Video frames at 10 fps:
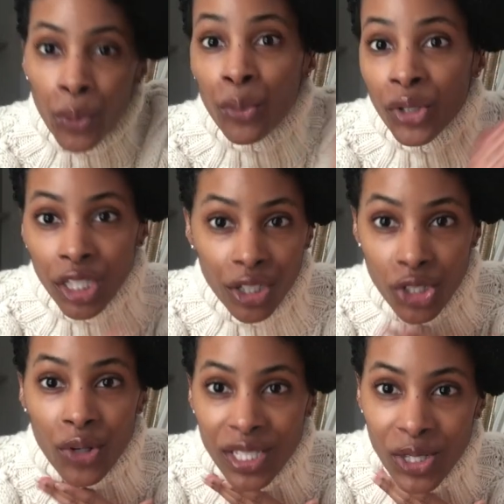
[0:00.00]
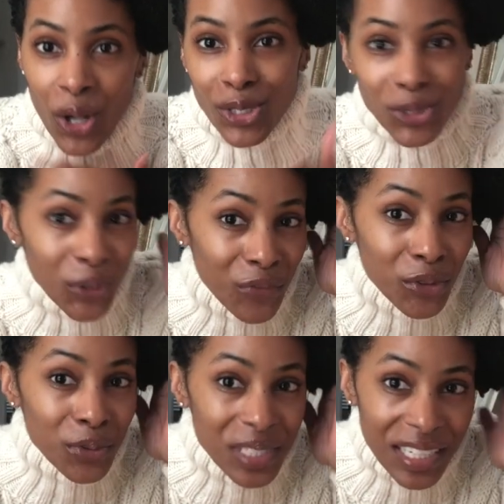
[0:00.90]
putting this dress on, so if
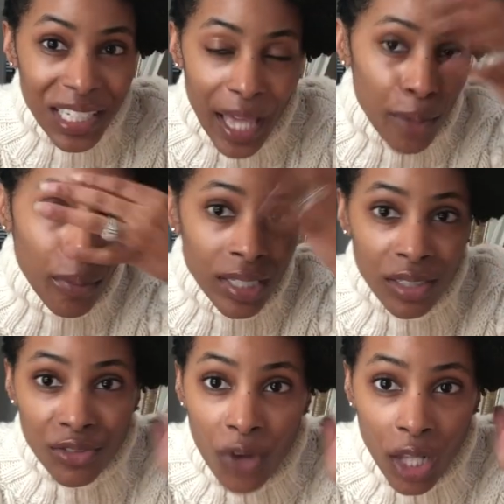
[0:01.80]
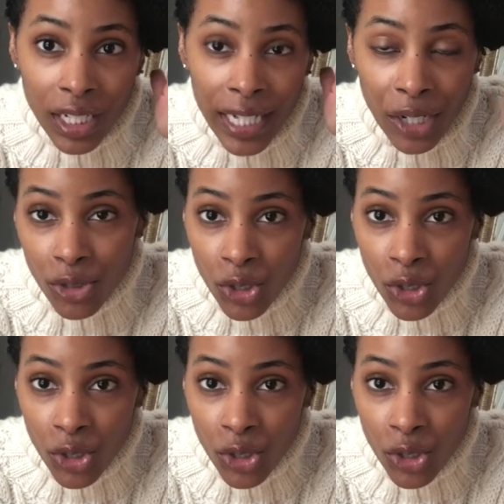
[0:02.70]
you see like pieces falling down or